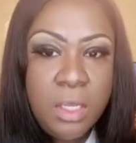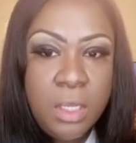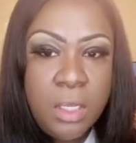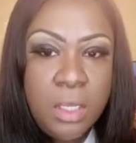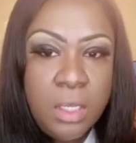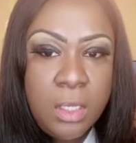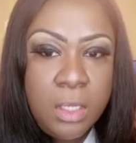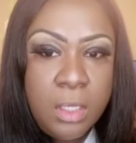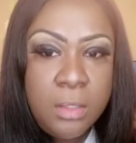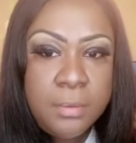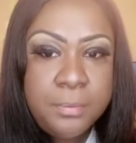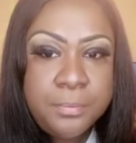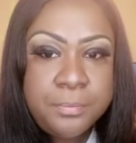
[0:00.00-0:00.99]

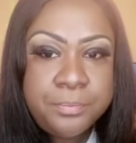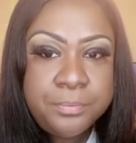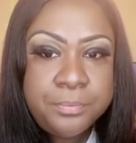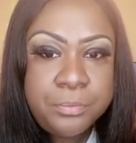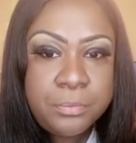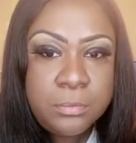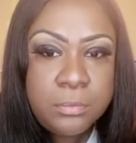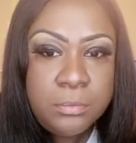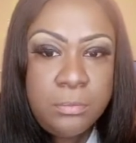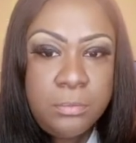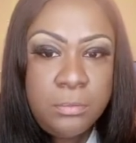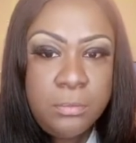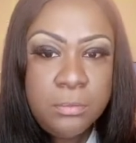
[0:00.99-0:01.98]
Nobody speaks.